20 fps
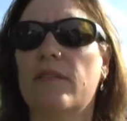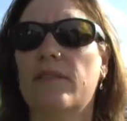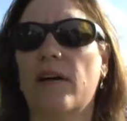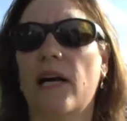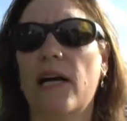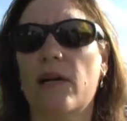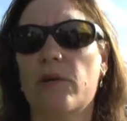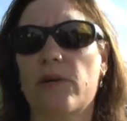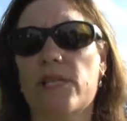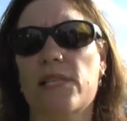
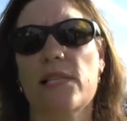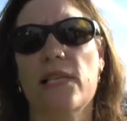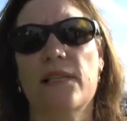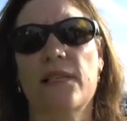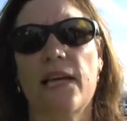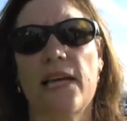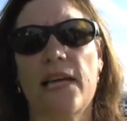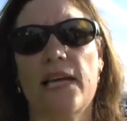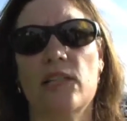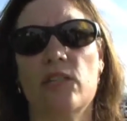virus, and
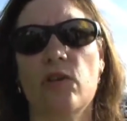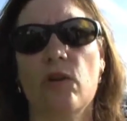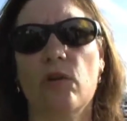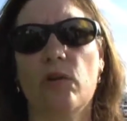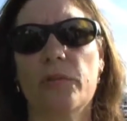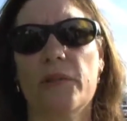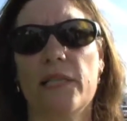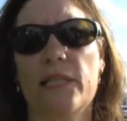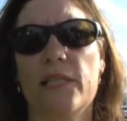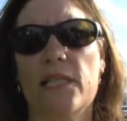they had
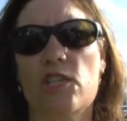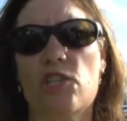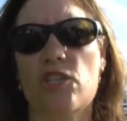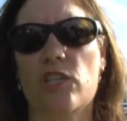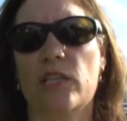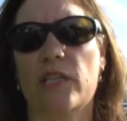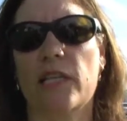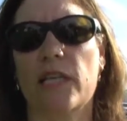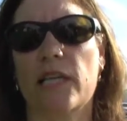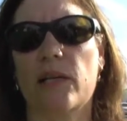told me
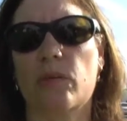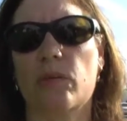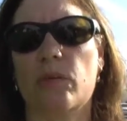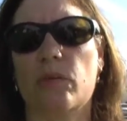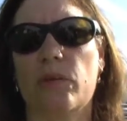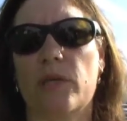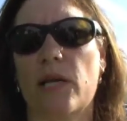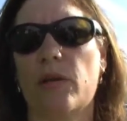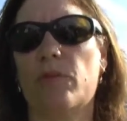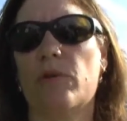initially
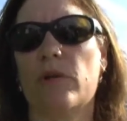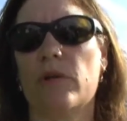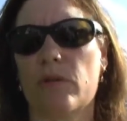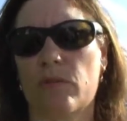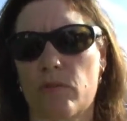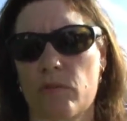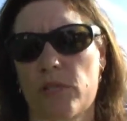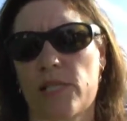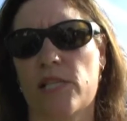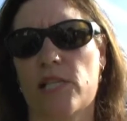when I
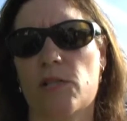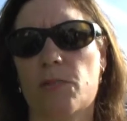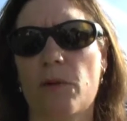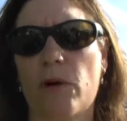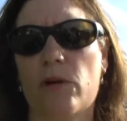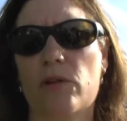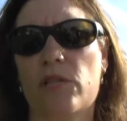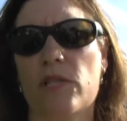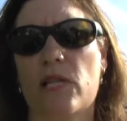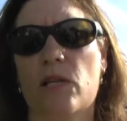was
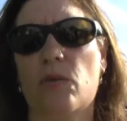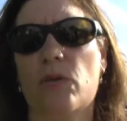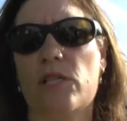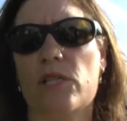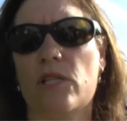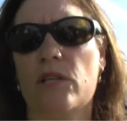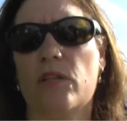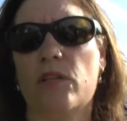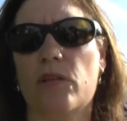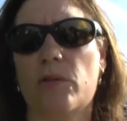exposed that it
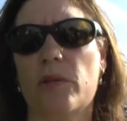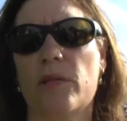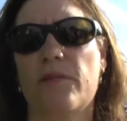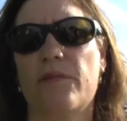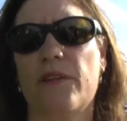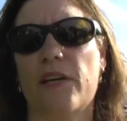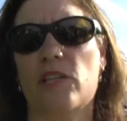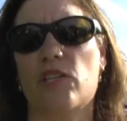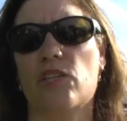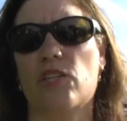wasn't a human
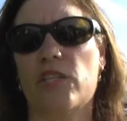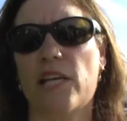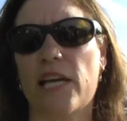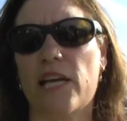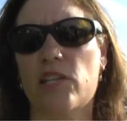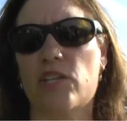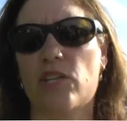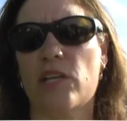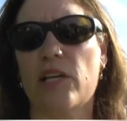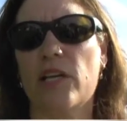infectious
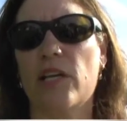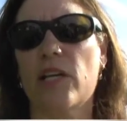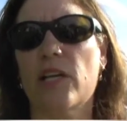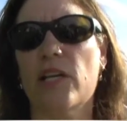agent.